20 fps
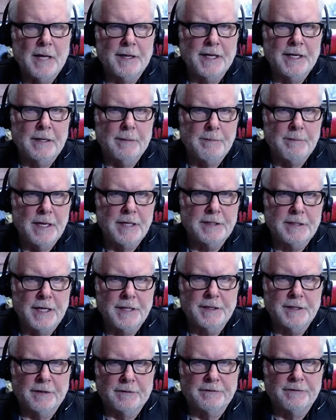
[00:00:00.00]
they can maintain
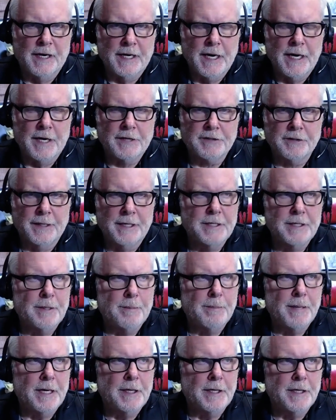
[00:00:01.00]
their financial
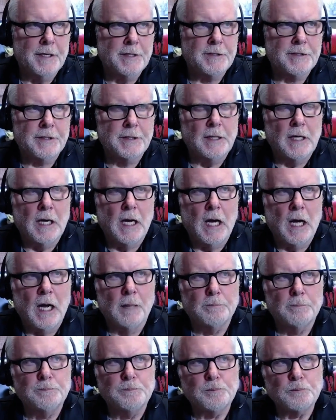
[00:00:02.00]
independence. I've